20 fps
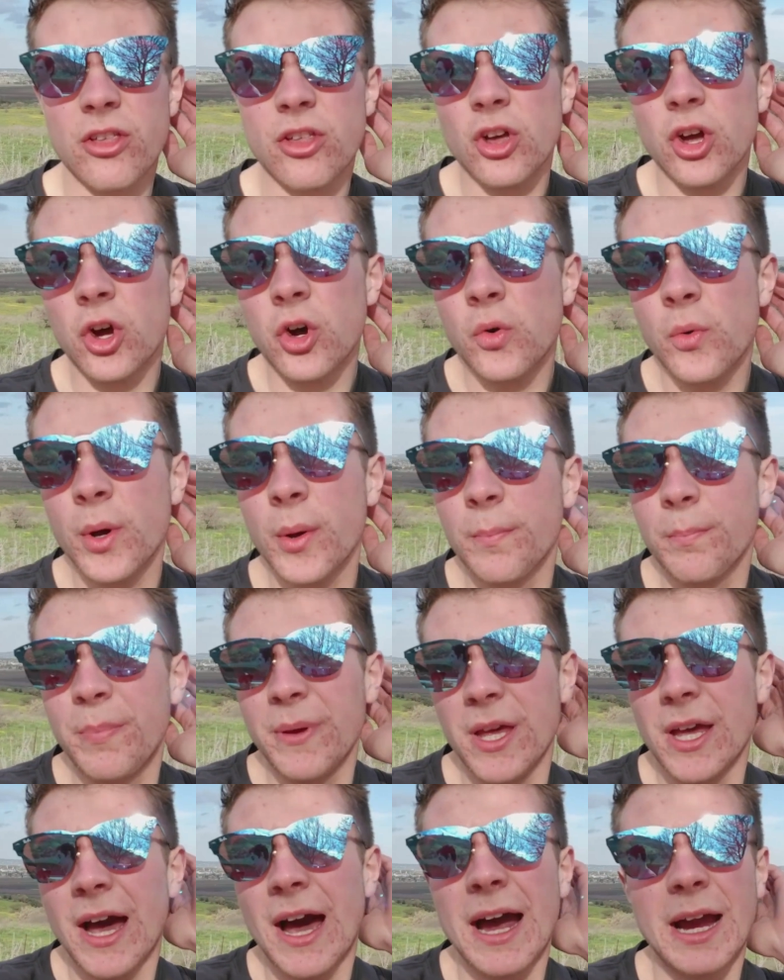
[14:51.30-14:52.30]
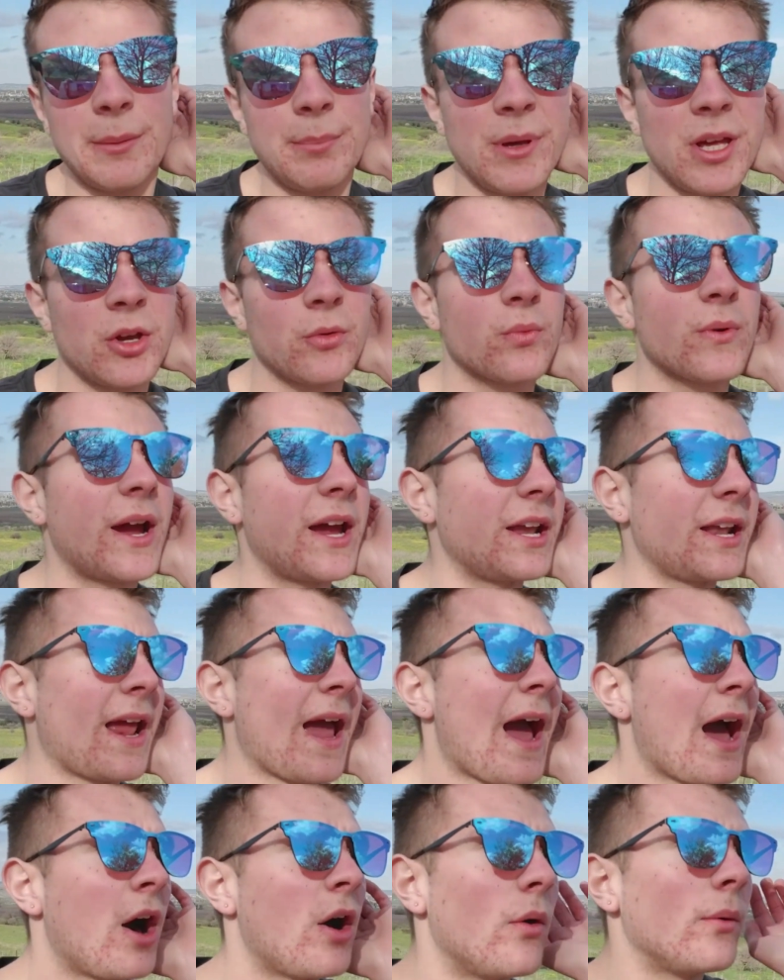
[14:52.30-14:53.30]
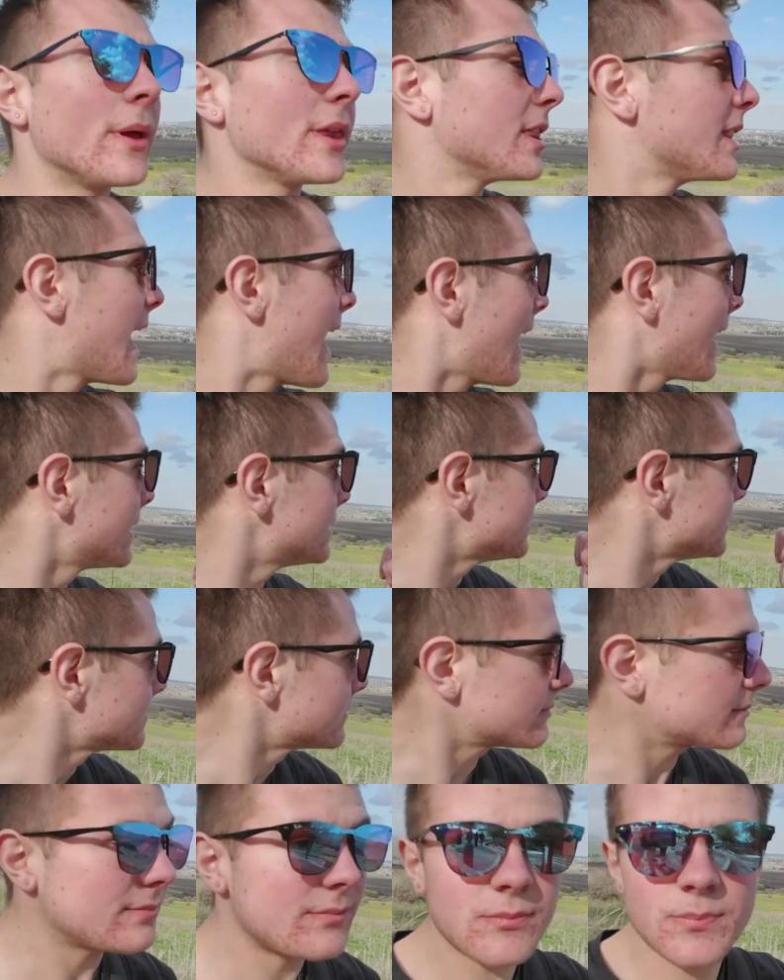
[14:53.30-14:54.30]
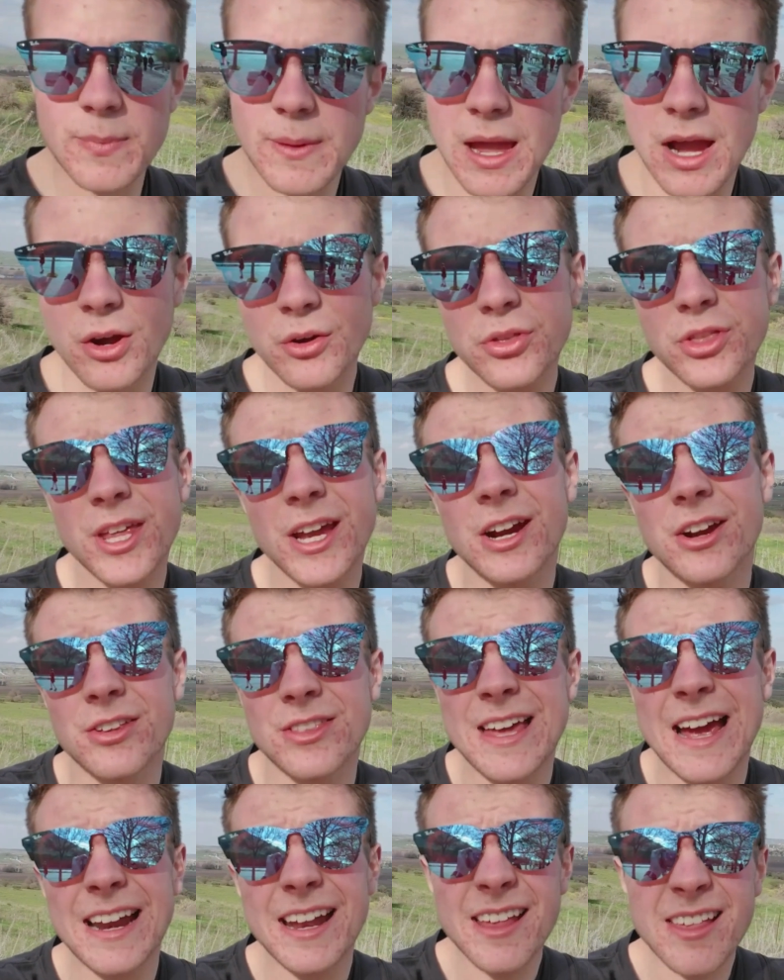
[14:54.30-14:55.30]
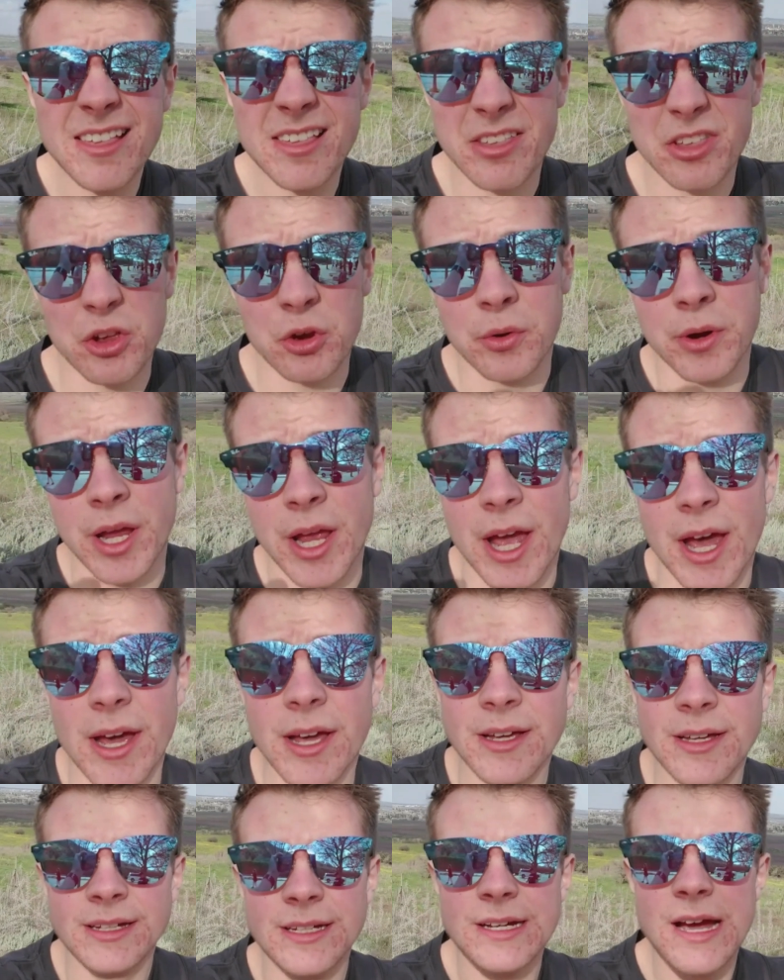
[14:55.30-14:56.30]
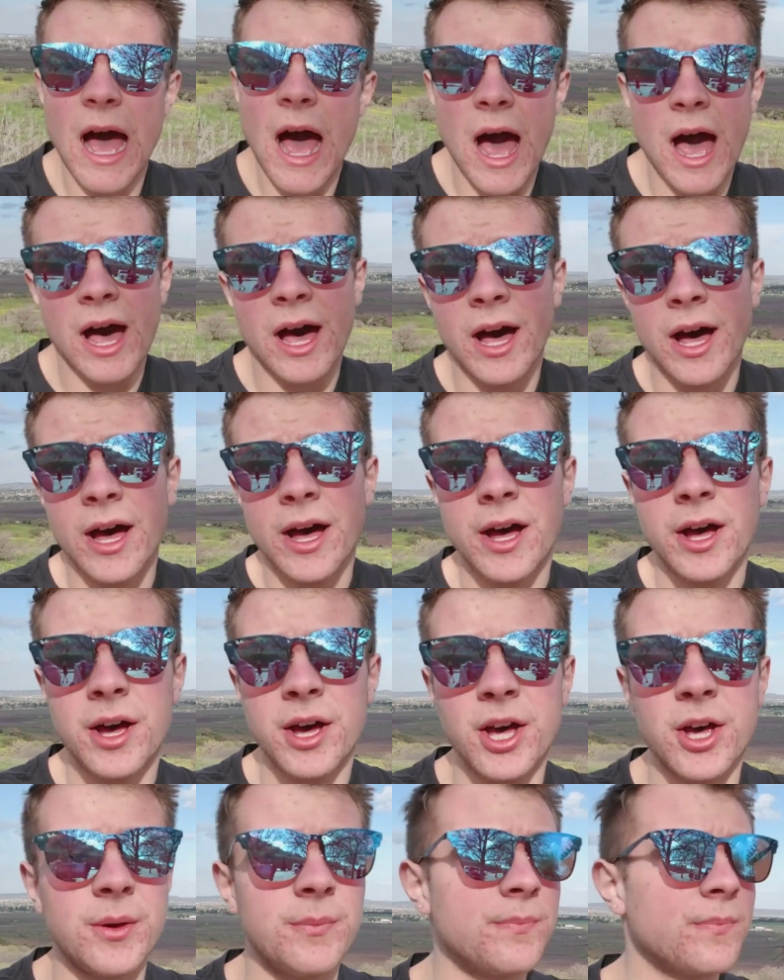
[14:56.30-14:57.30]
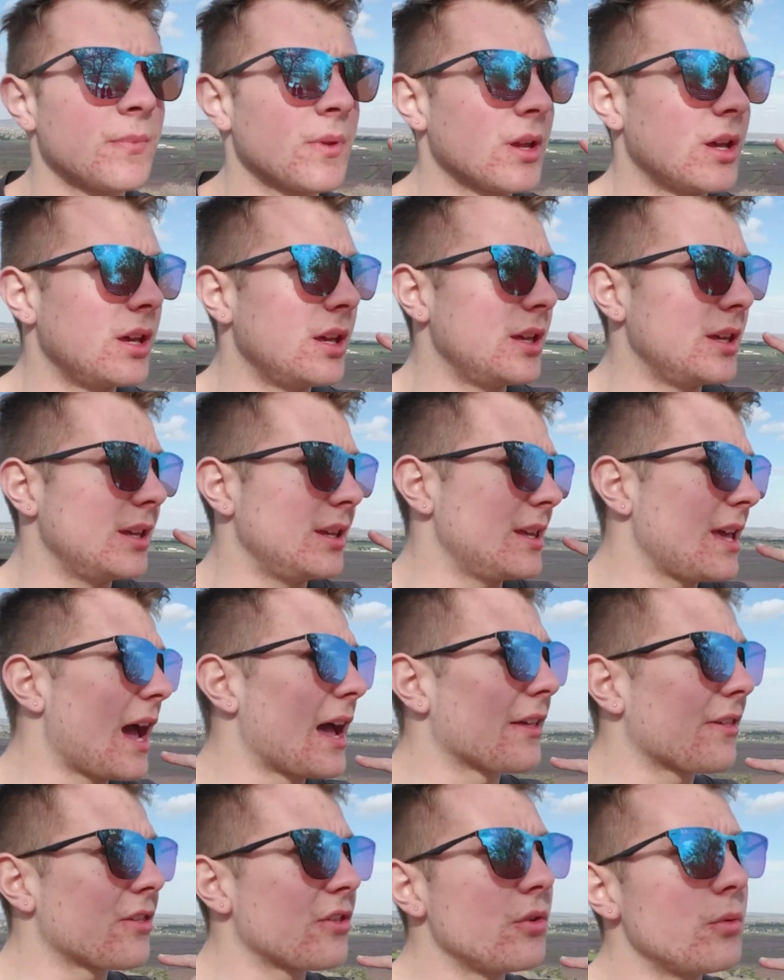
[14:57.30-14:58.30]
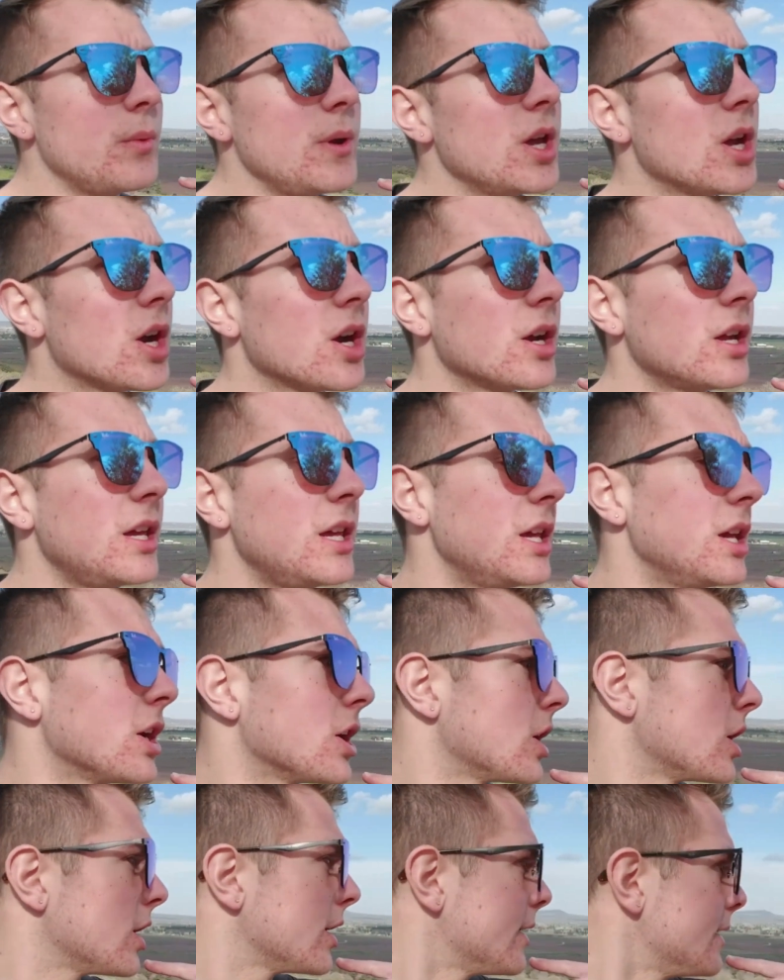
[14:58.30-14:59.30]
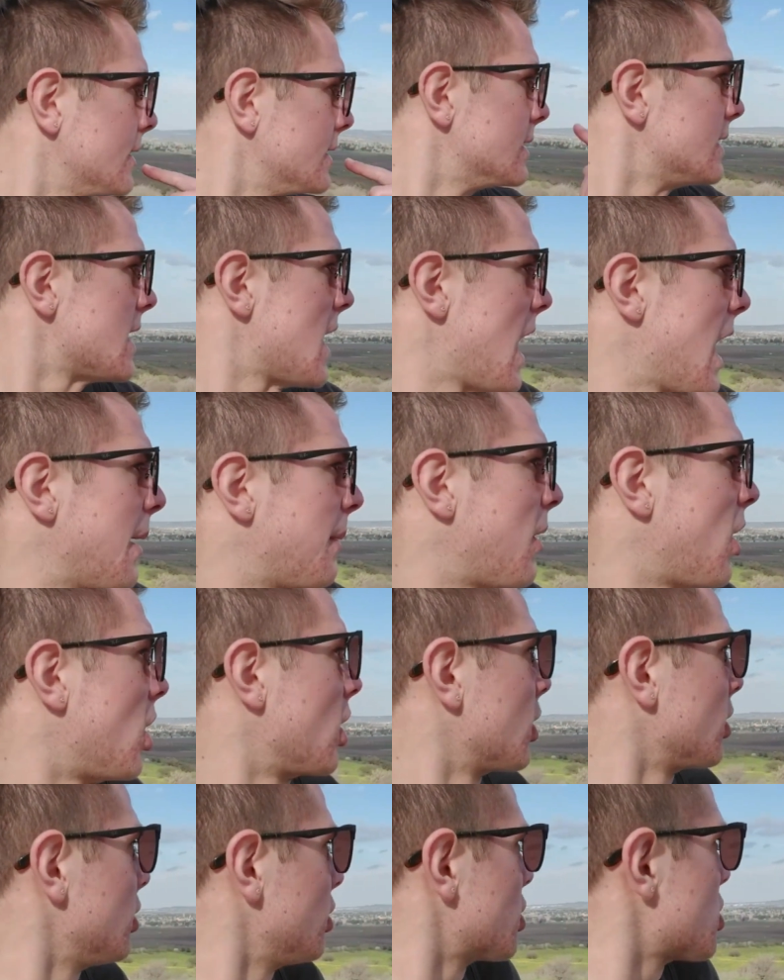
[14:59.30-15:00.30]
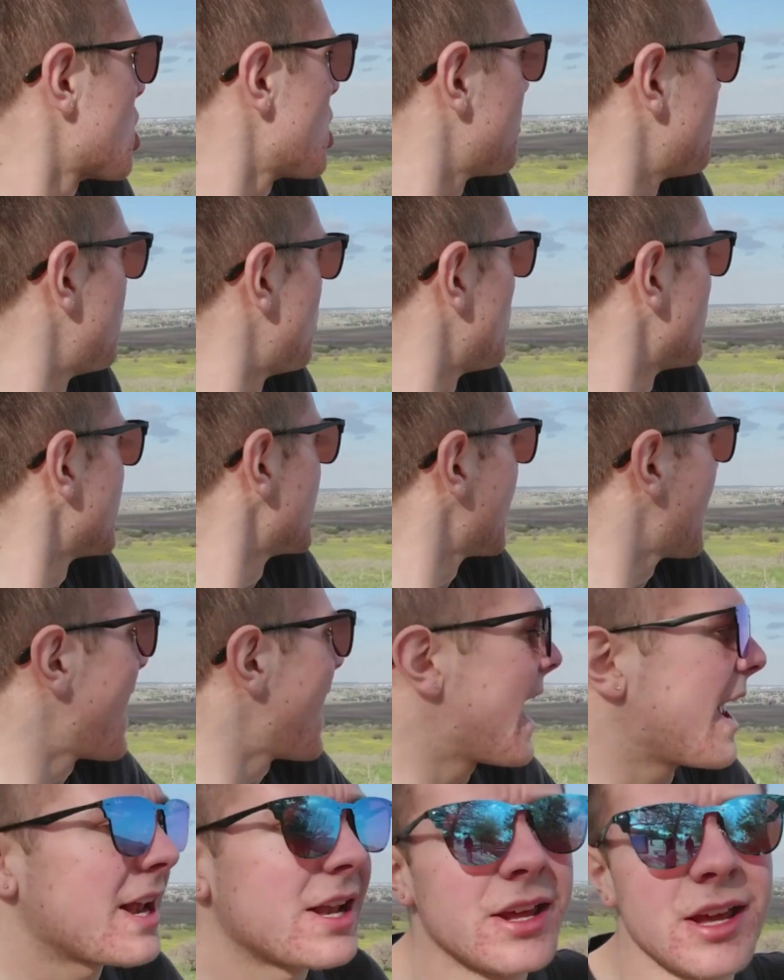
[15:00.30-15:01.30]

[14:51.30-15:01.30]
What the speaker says: So behind me right now, that out there, that is Syria. Yeah, so we are here on a lookout point, and